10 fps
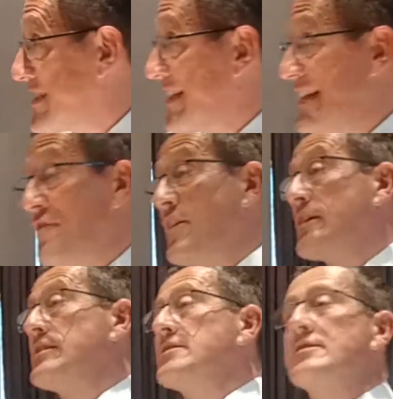the
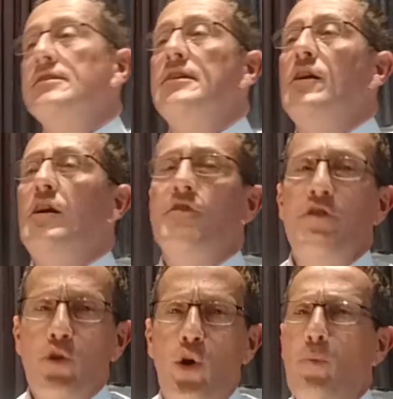significance
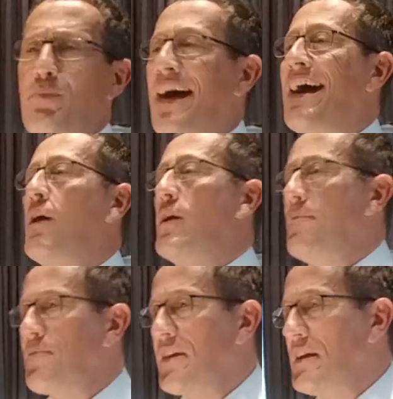of your power.